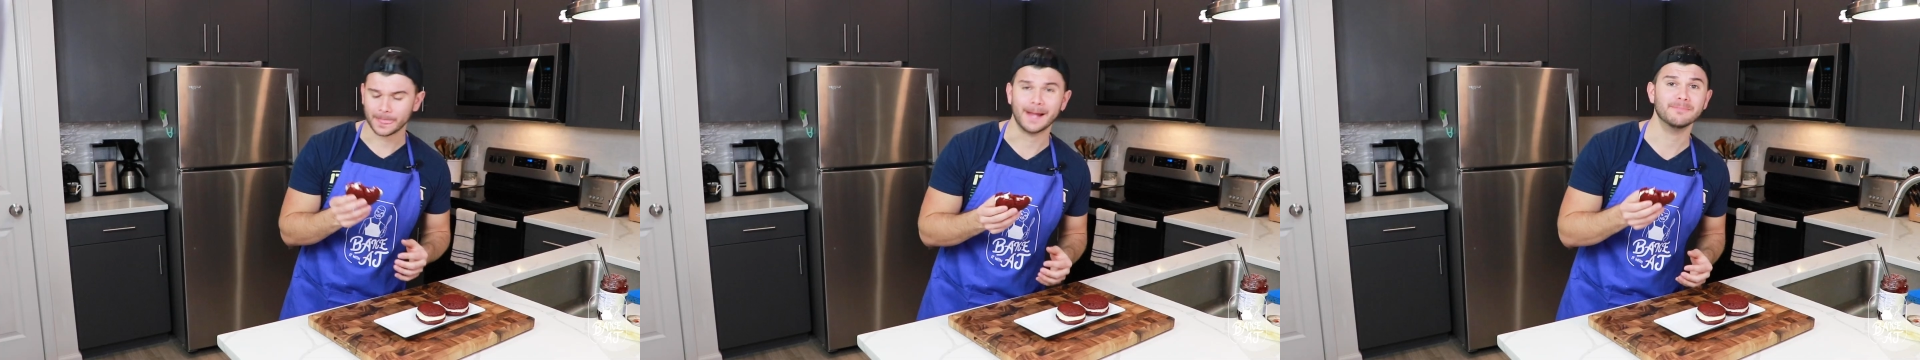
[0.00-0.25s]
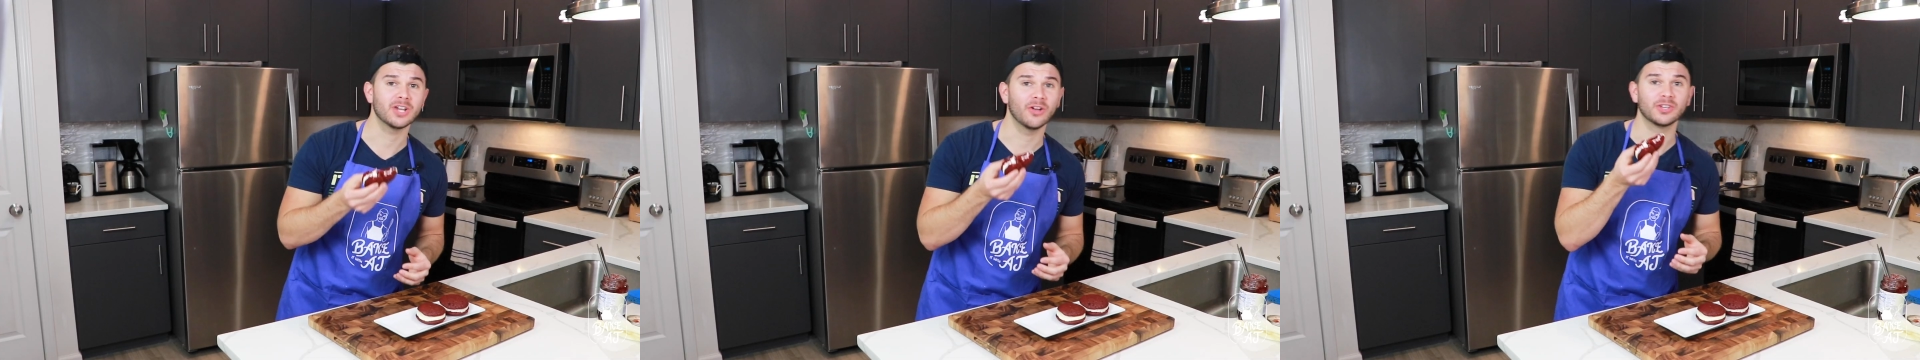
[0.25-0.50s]

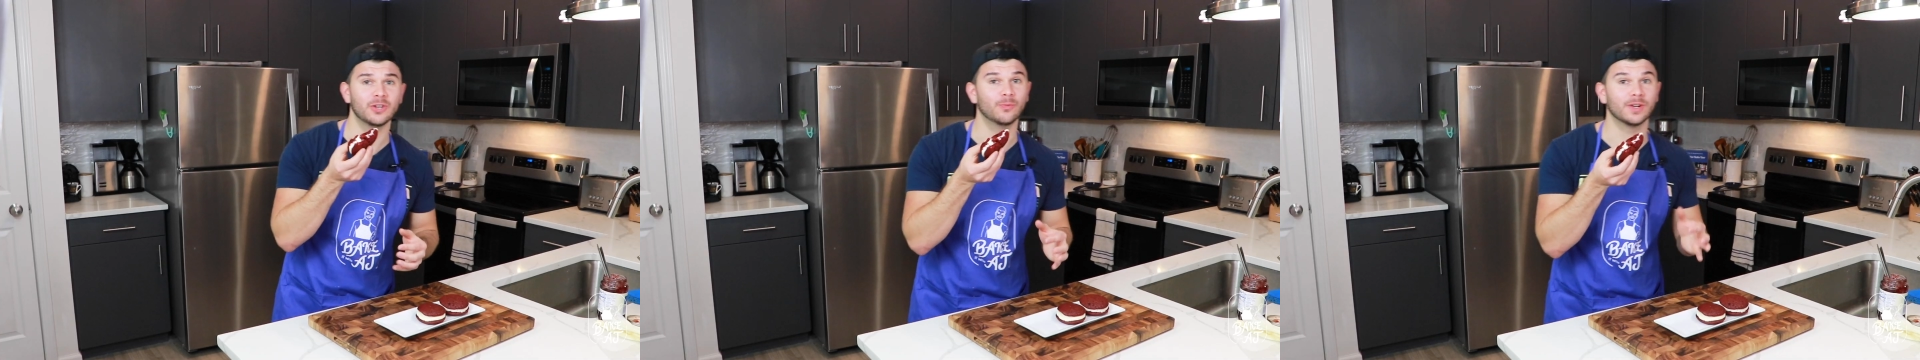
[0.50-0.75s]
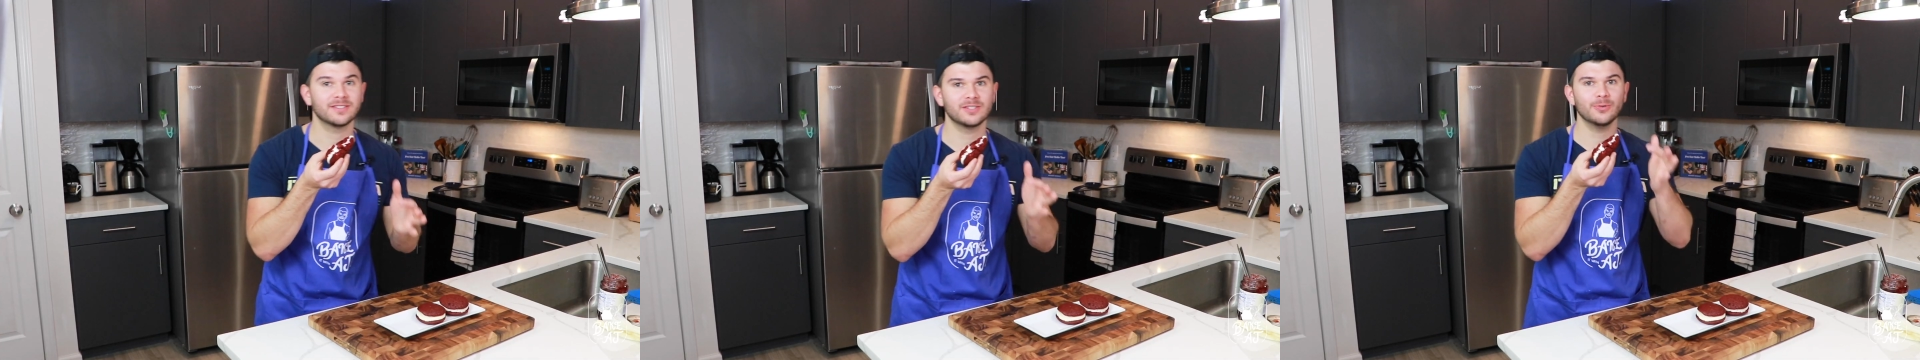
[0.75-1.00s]
I'm telling you,
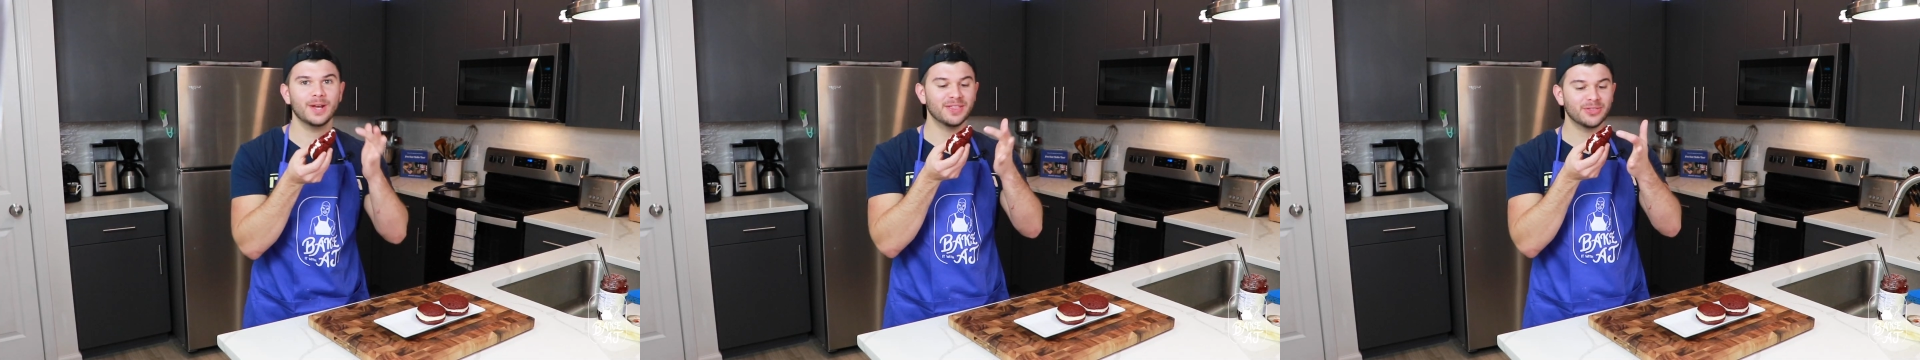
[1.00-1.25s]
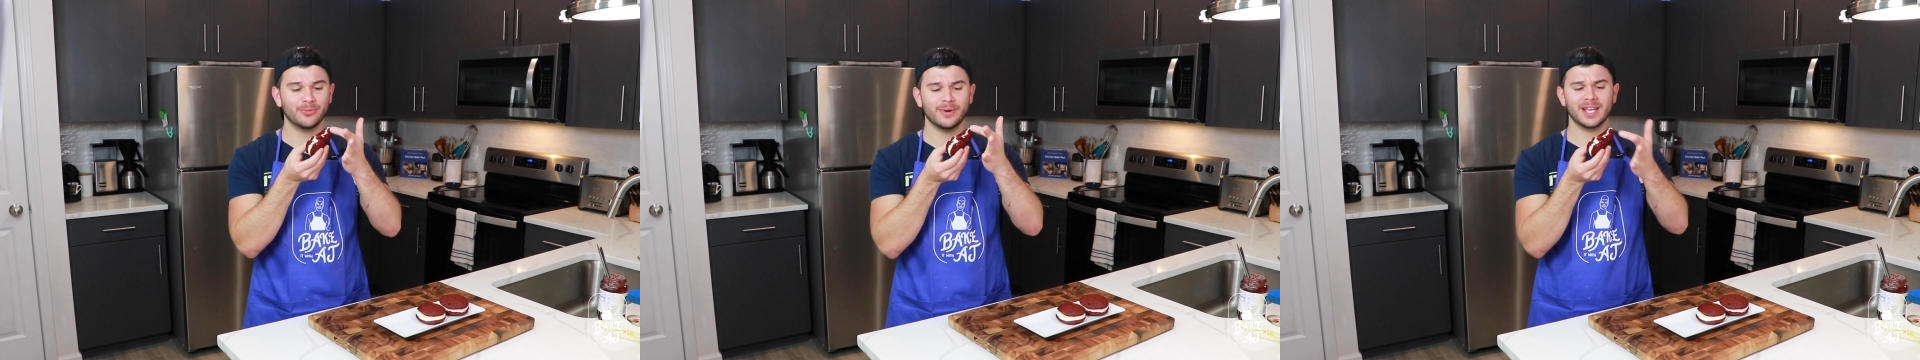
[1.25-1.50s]
once you
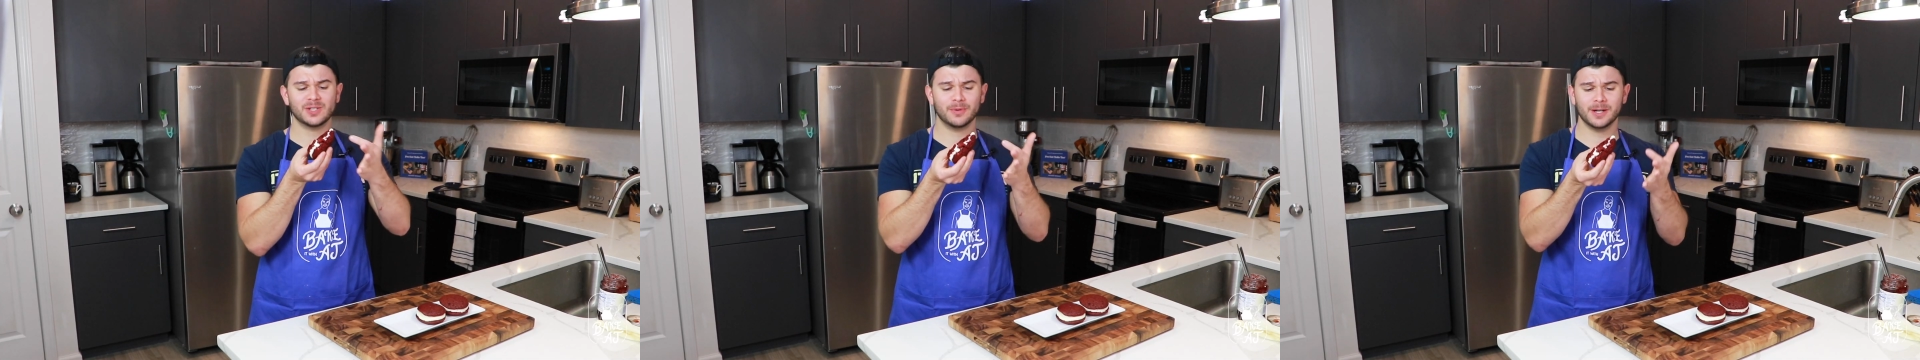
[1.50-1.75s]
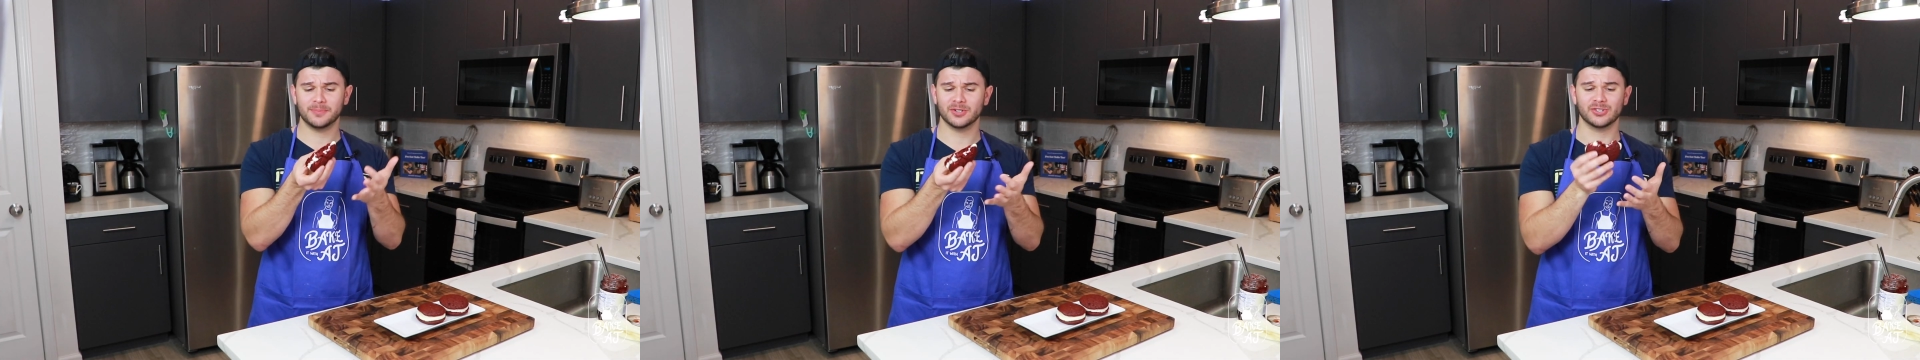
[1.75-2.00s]
hit the
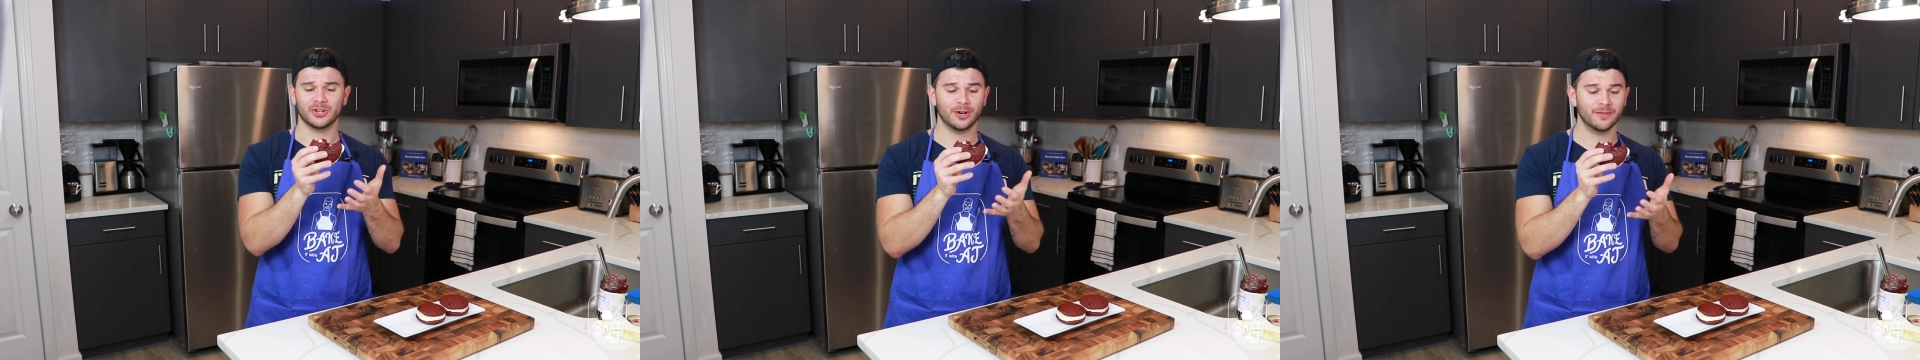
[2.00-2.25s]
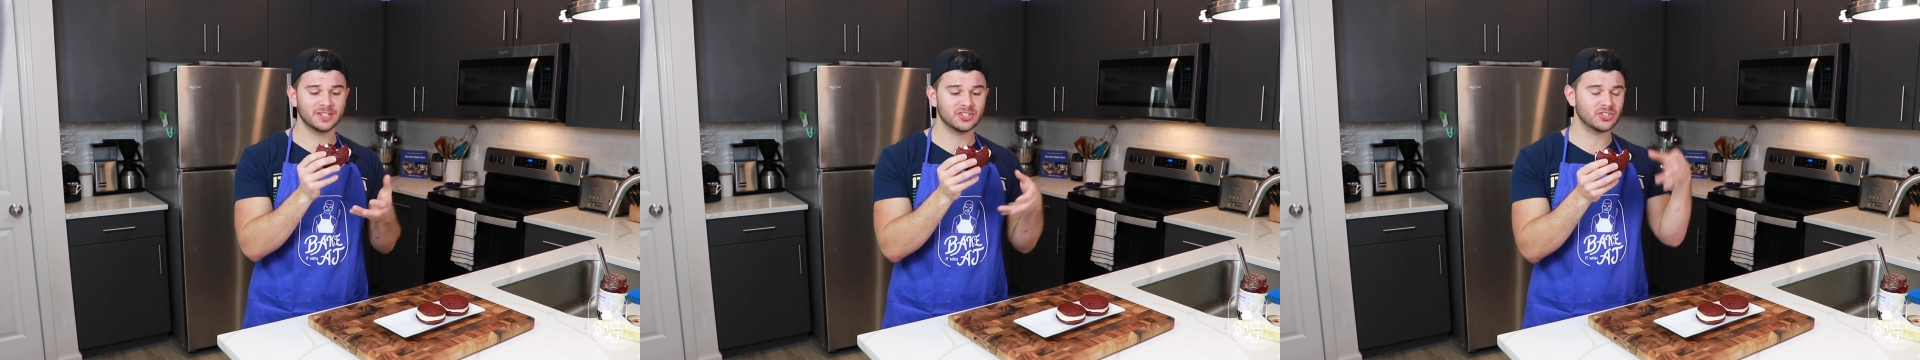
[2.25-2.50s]
raspberry
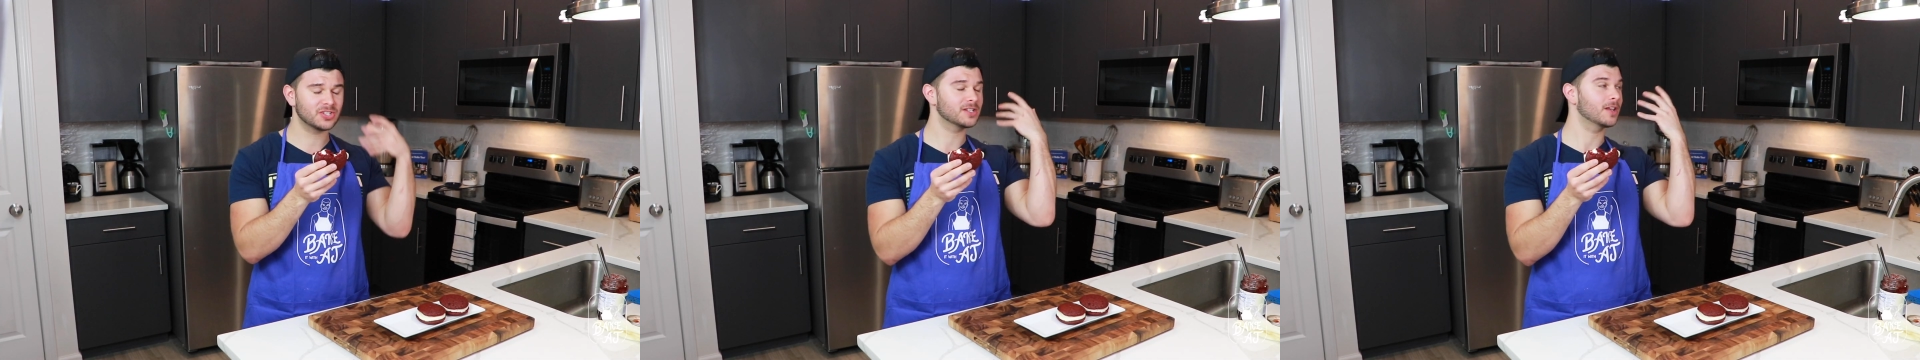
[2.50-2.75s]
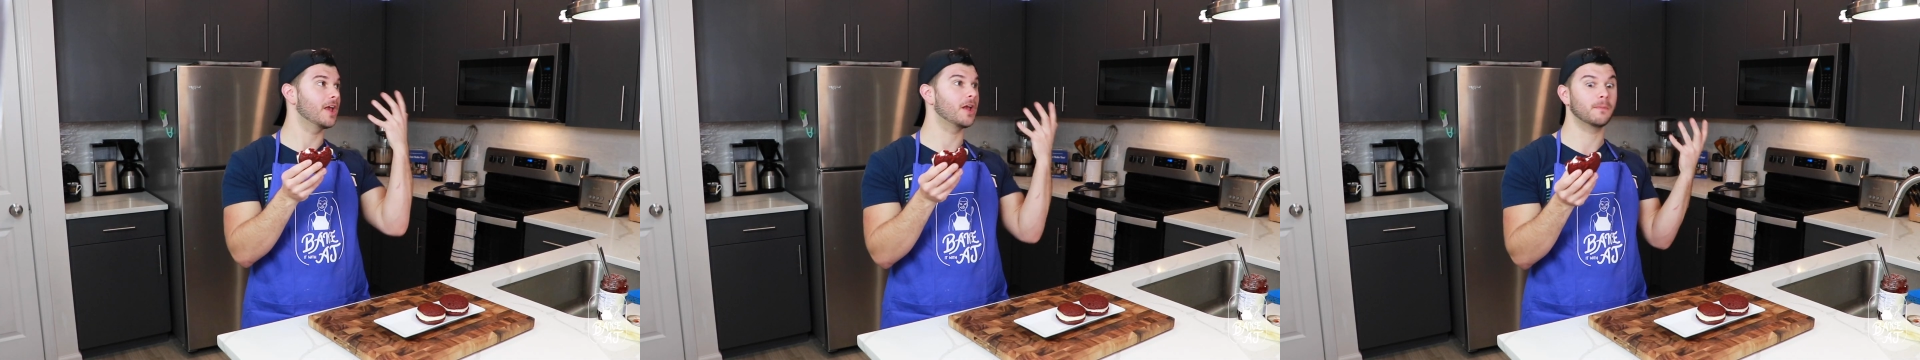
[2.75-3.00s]
preserves, it's just
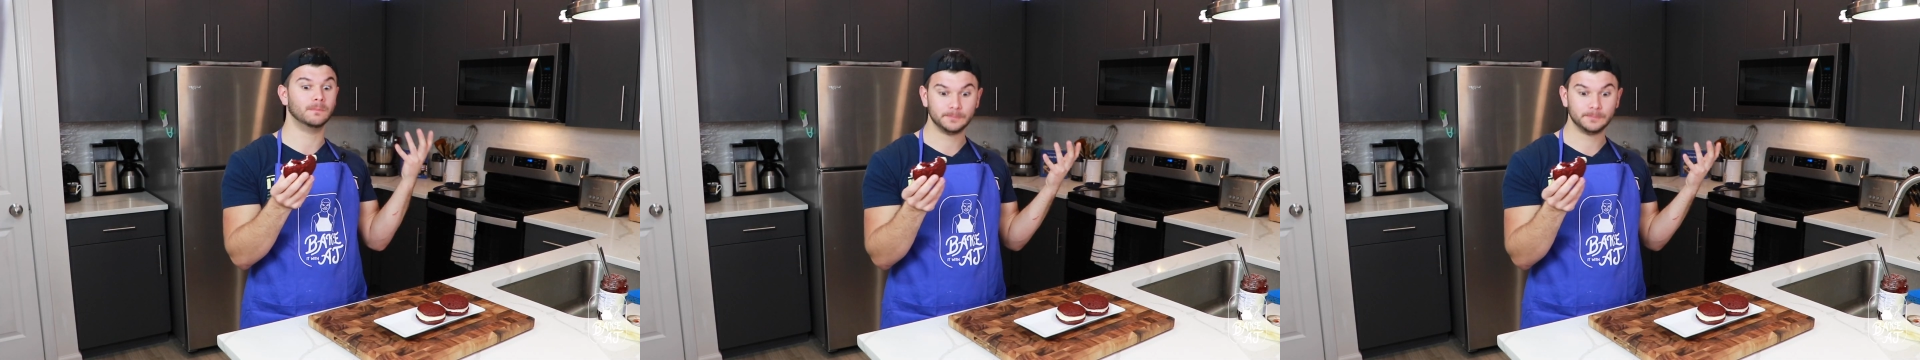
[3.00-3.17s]
like,